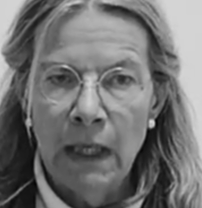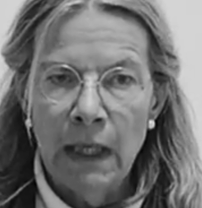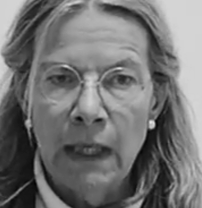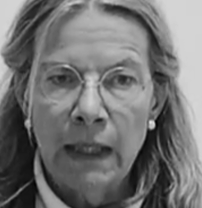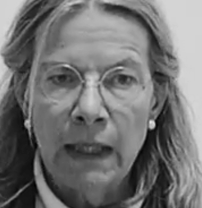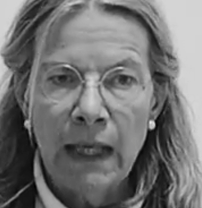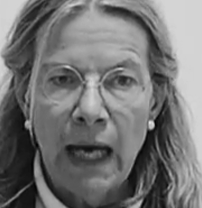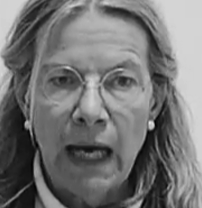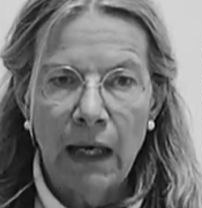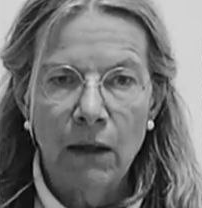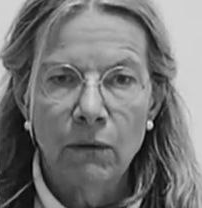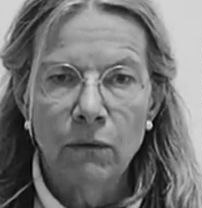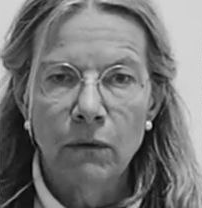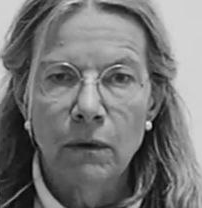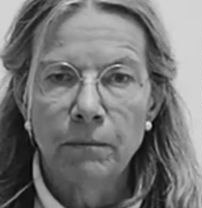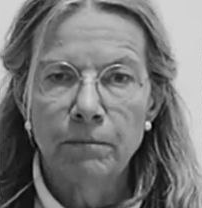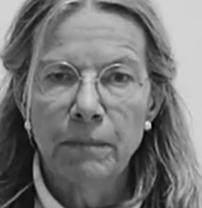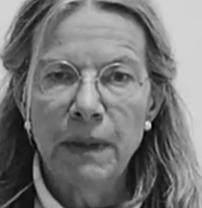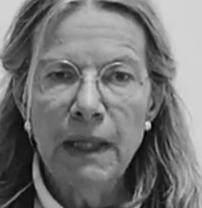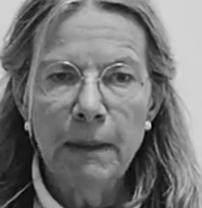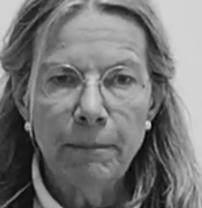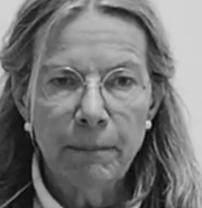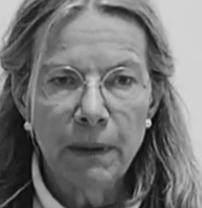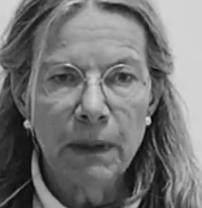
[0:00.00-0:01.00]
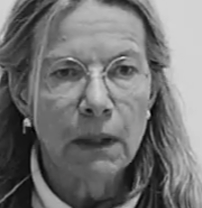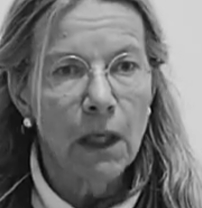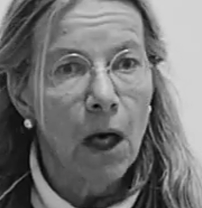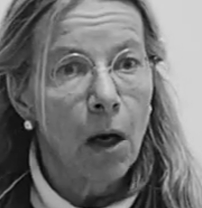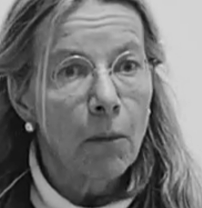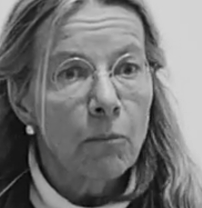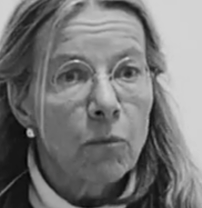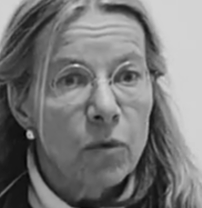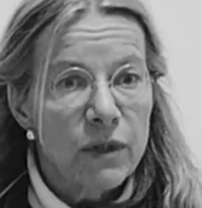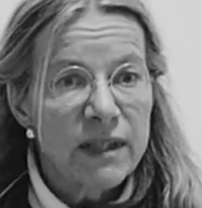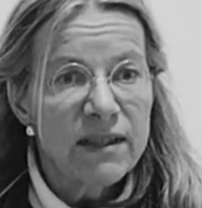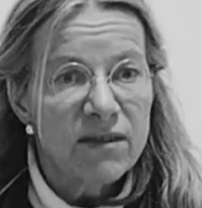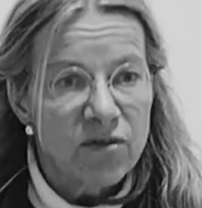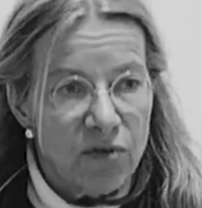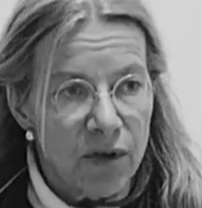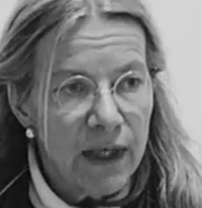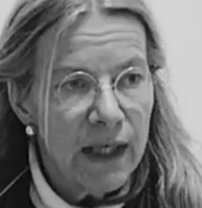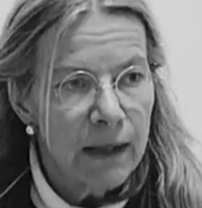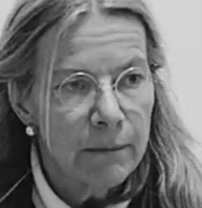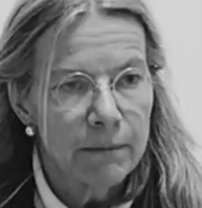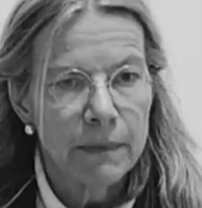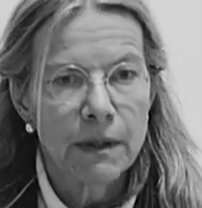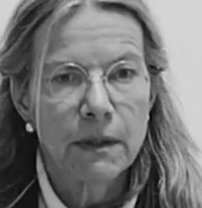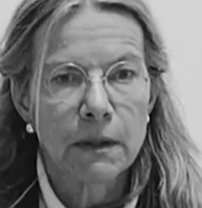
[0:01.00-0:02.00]
Now, people come with
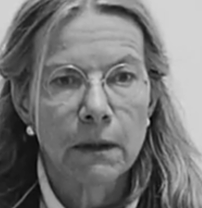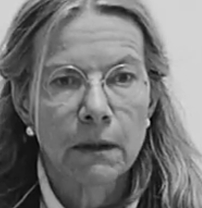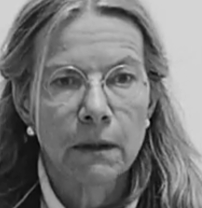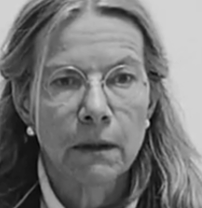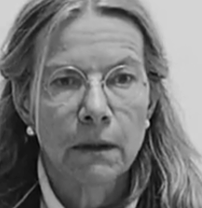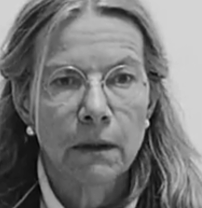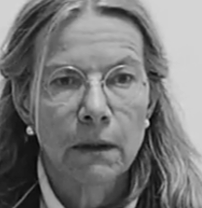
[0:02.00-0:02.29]
dreams.